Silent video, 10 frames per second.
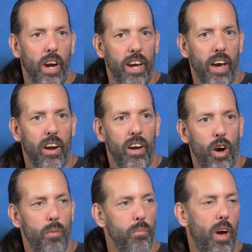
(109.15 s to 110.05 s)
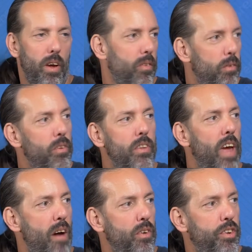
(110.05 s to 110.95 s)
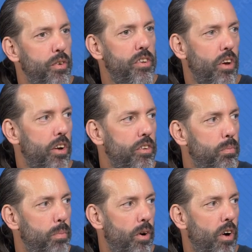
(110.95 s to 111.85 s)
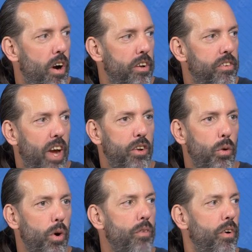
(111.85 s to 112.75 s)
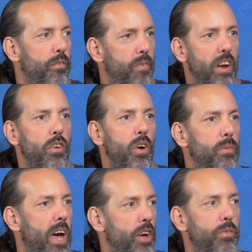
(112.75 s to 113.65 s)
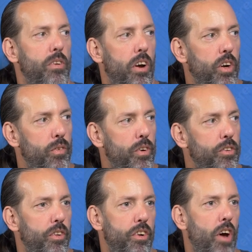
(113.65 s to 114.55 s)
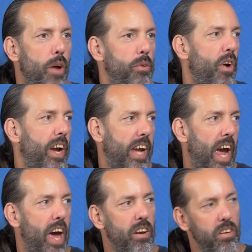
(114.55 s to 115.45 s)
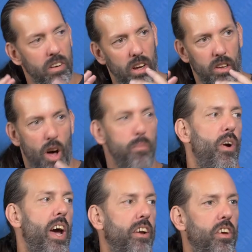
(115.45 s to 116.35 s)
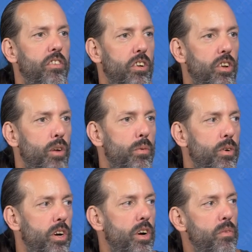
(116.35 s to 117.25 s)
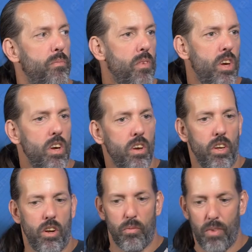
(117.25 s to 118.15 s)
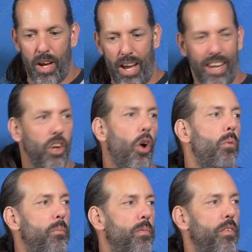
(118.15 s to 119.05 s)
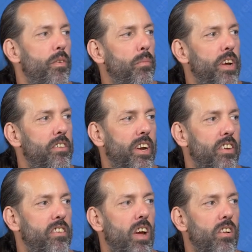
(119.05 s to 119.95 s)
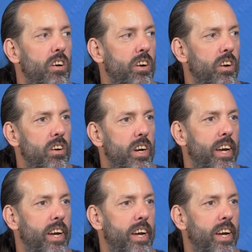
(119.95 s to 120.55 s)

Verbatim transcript: I get um, I, the average three songs per artist. I actually work for a venue. I'm a house photographer, oh, so there are times oh, where I get a lot more access and a lot more, um, you know, I, I, can go different places, I can stay longer. Ah, okay.